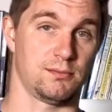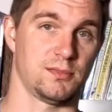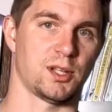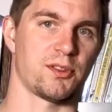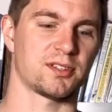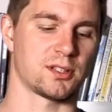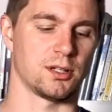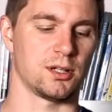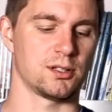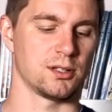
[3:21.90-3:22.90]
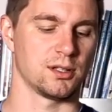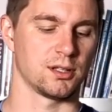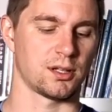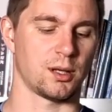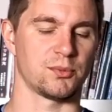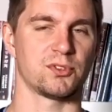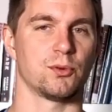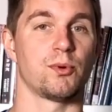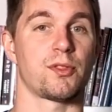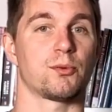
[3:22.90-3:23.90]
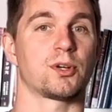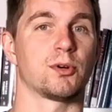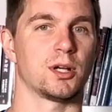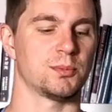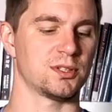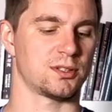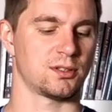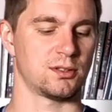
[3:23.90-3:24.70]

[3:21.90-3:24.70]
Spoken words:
Now this card comes with a requirement.